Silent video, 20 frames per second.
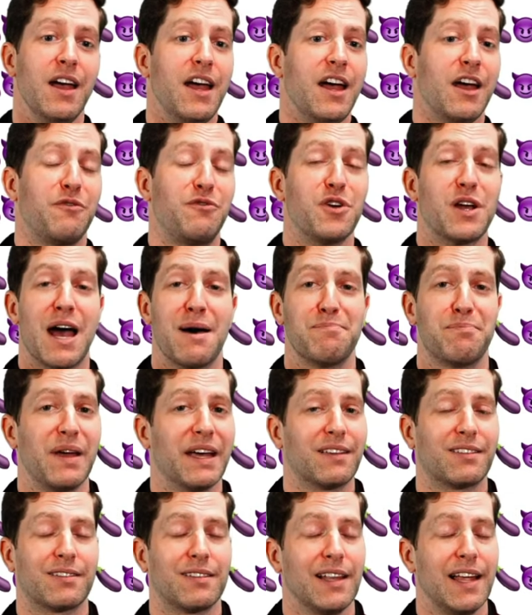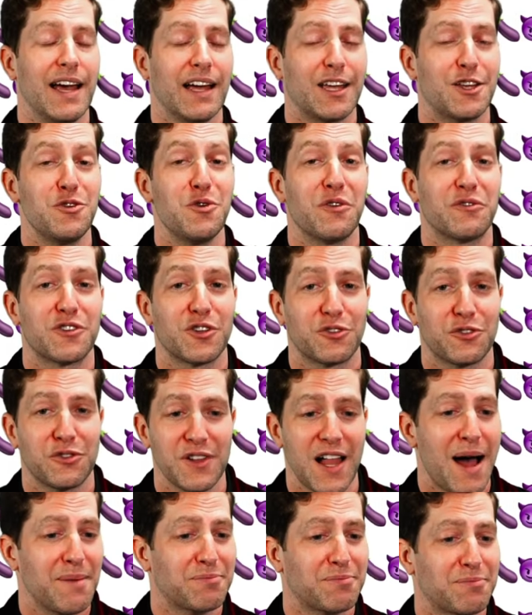If you got Big Slick, you have just
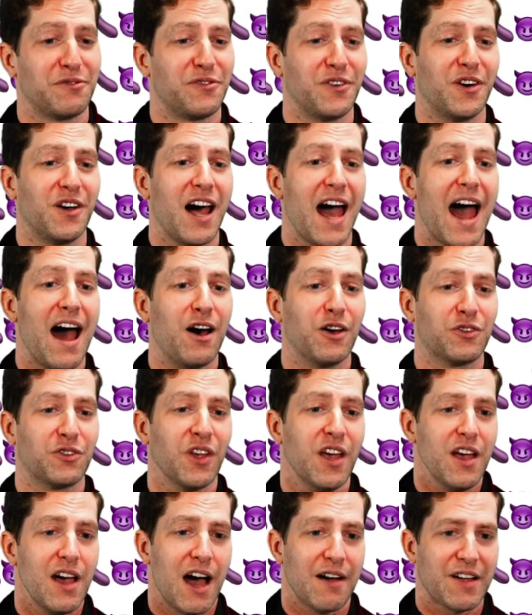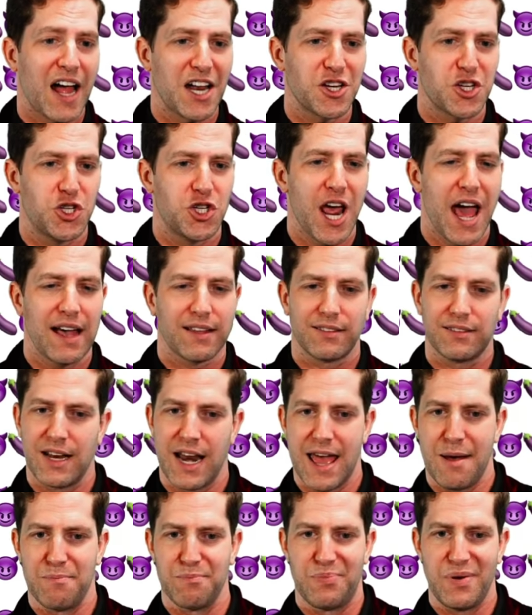flopped a full house. I've got Jackson
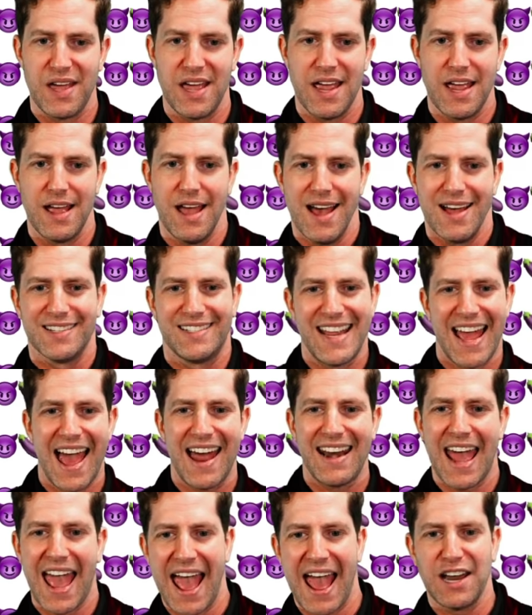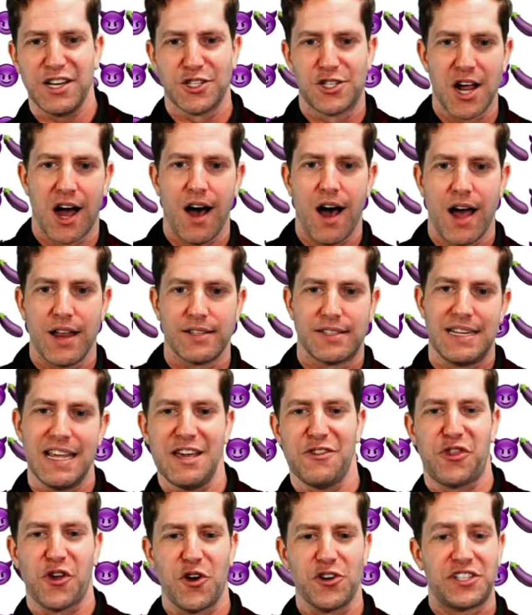MP, Dead and Dawn,
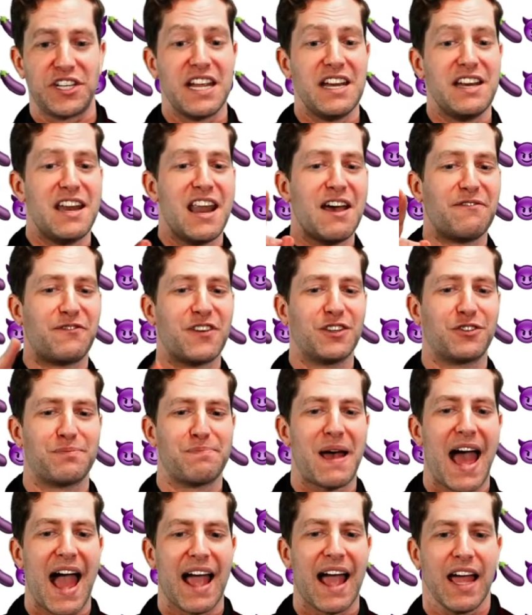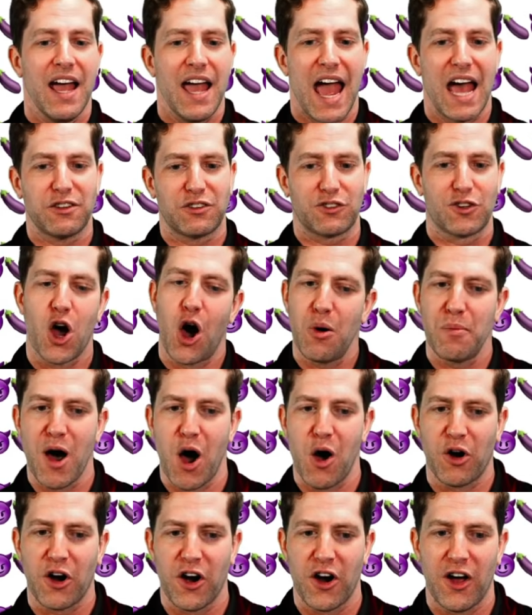T13 Nip is back,
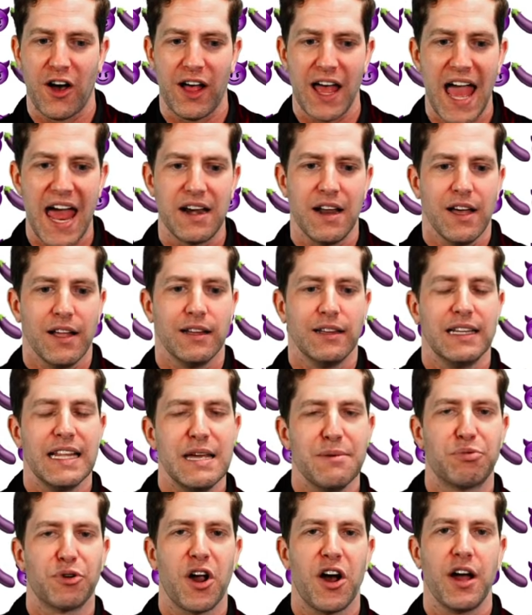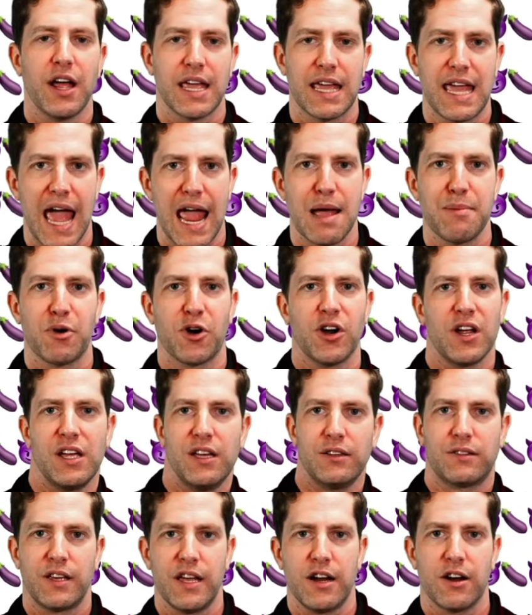Escomo Girl, and Libra Gamer
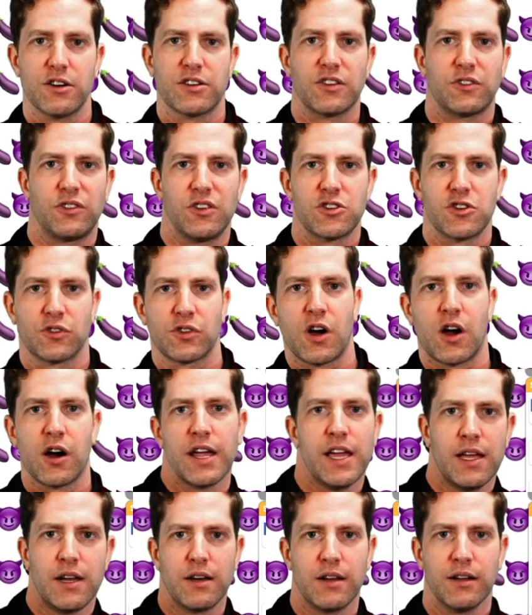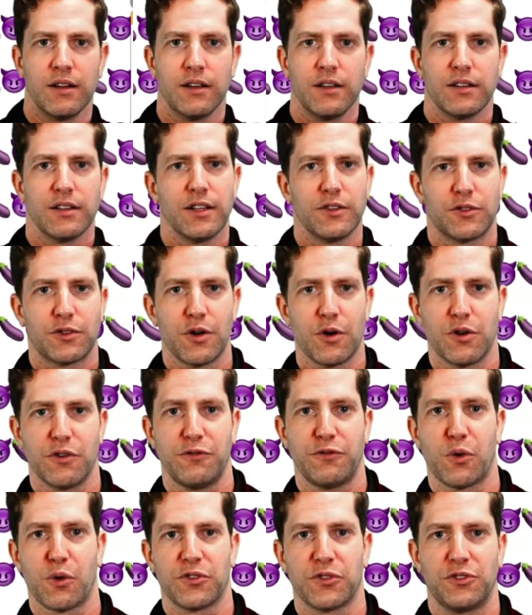is here. Decisions are in. Let's go to
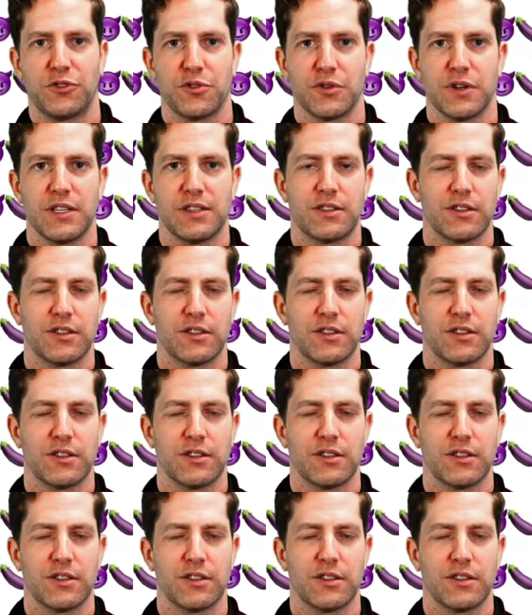4th Street.